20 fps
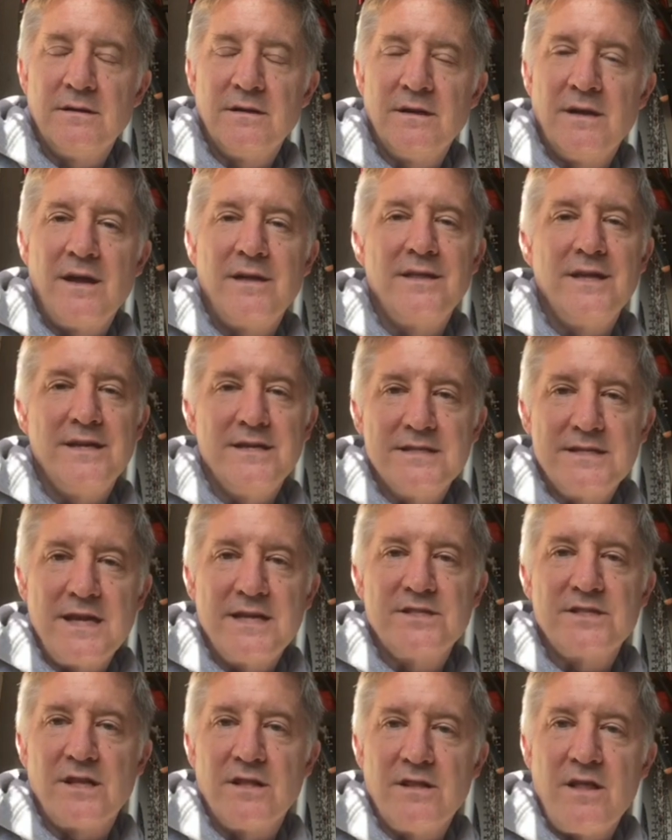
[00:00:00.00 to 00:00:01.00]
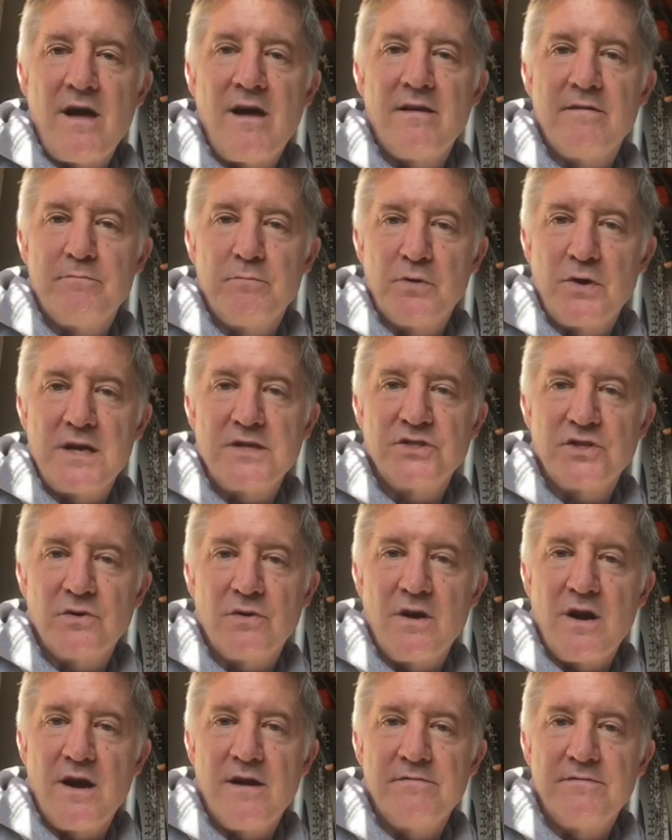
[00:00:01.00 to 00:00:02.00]
I think it takes a lot of pressure
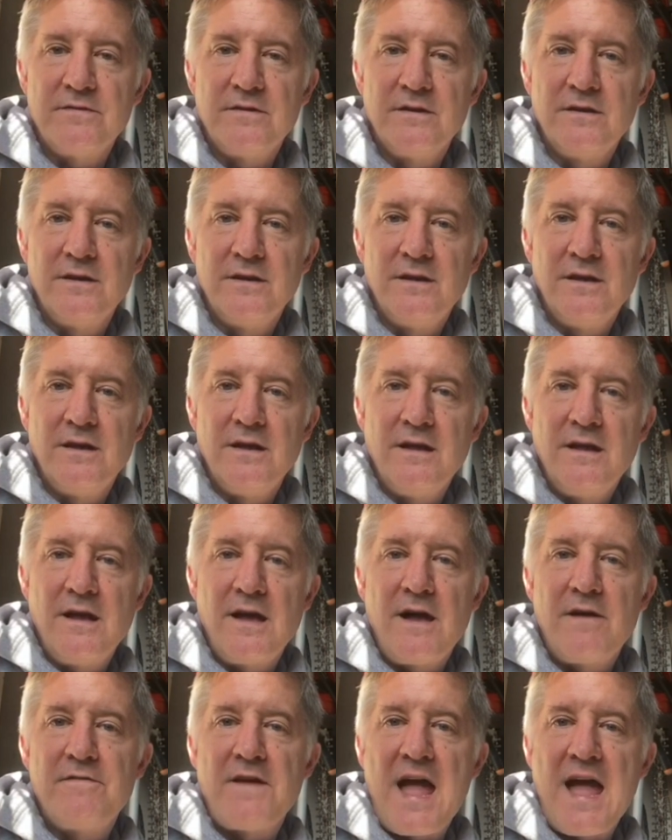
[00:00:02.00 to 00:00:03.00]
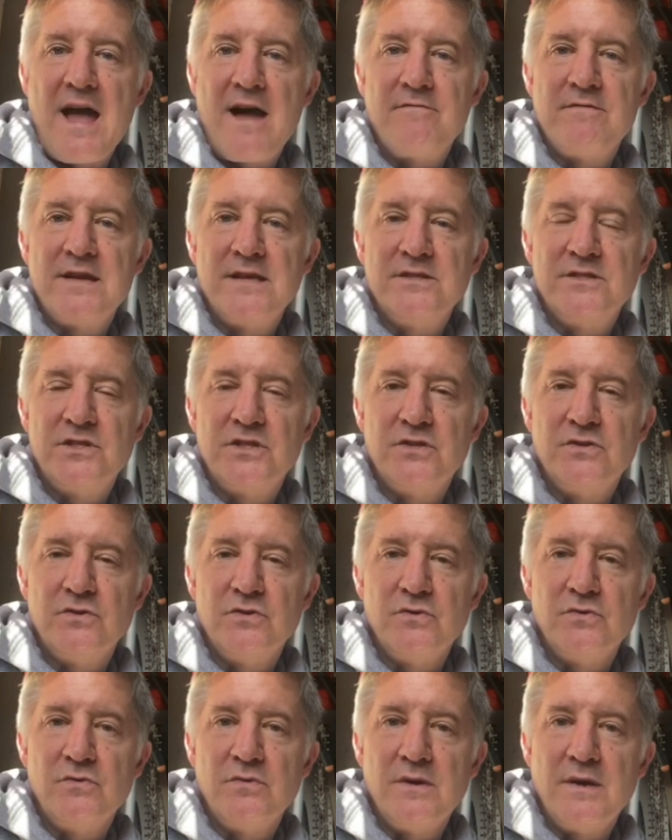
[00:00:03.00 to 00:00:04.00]
off of having
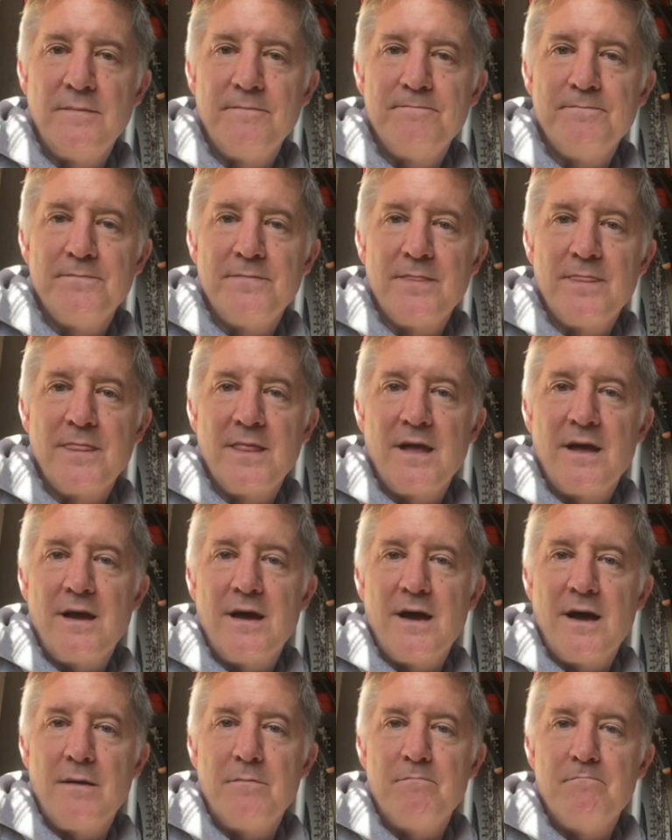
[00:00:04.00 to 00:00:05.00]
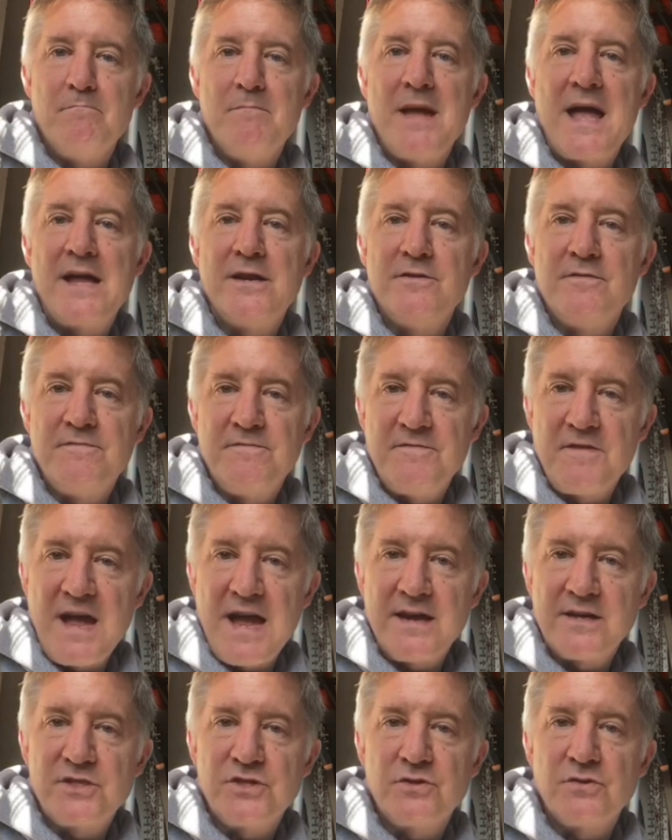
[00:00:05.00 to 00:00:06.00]
to
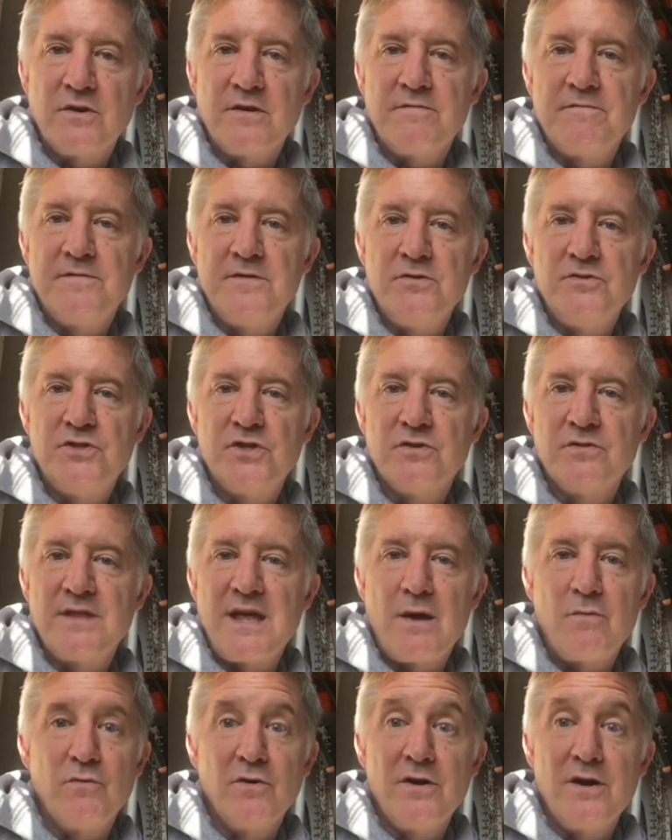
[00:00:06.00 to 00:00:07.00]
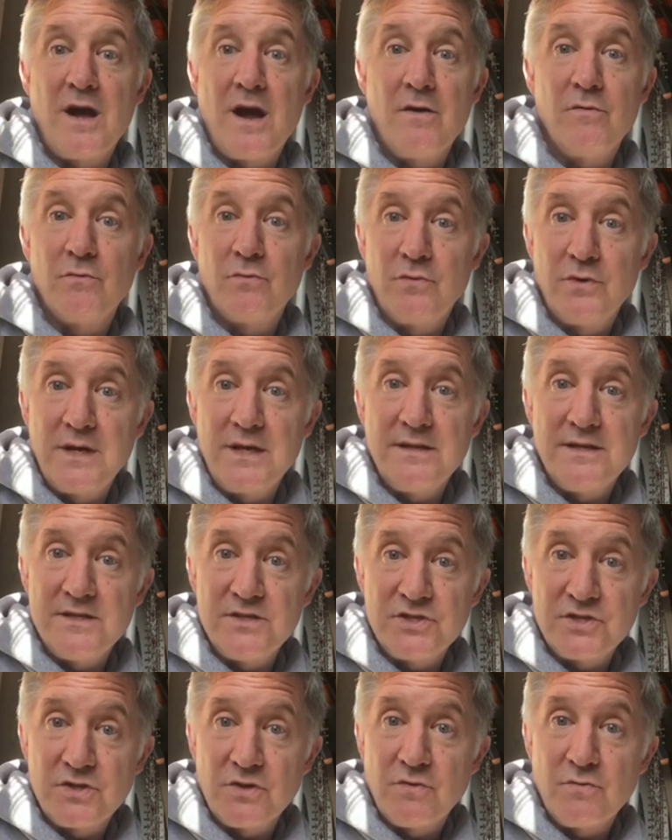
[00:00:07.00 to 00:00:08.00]
manufacture a future that we're not really
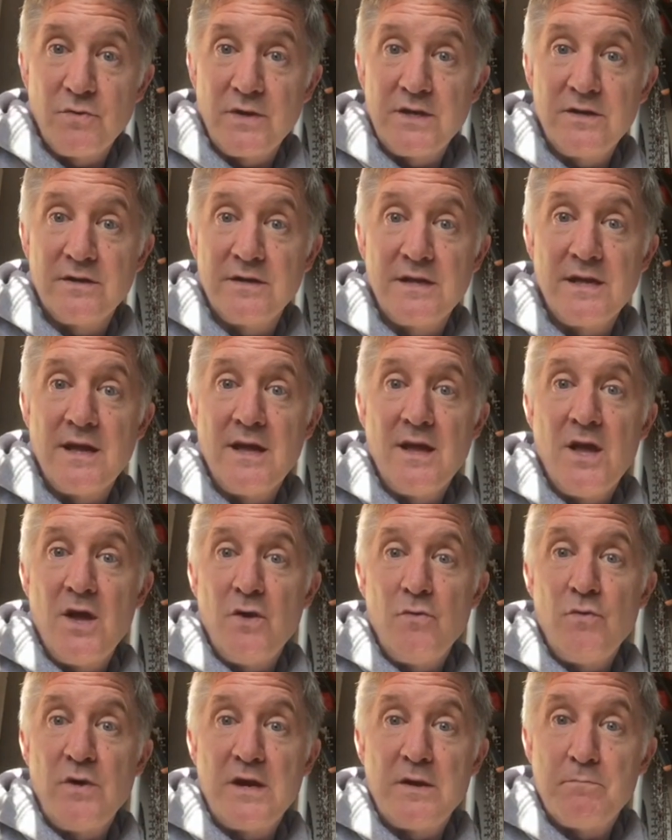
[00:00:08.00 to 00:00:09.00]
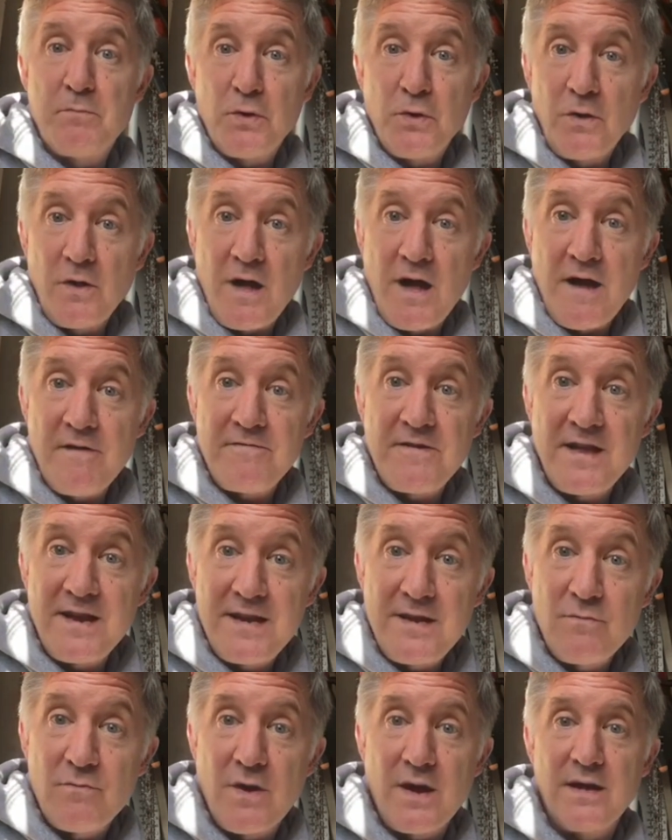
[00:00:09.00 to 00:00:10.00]
sure we could pull off
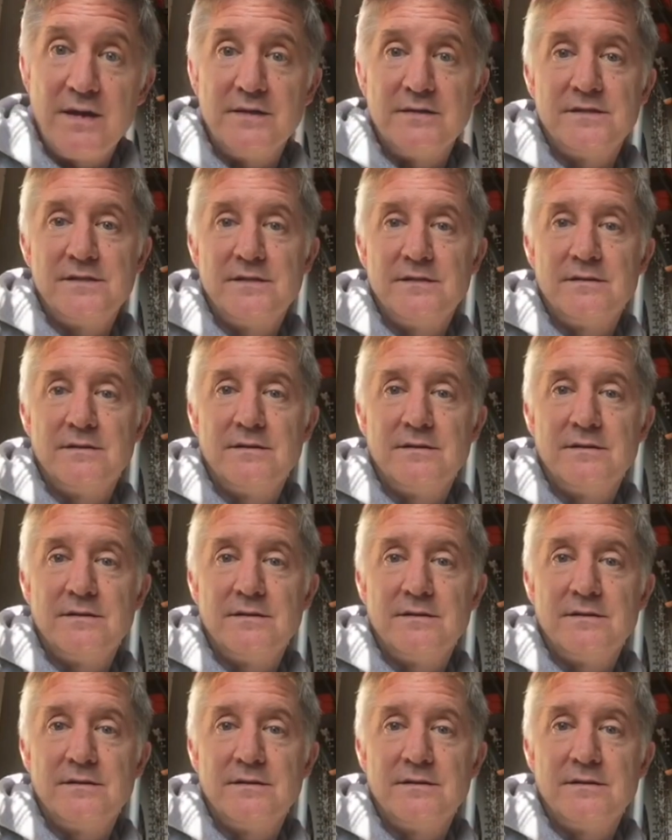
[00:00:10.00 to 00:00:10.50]
anyways.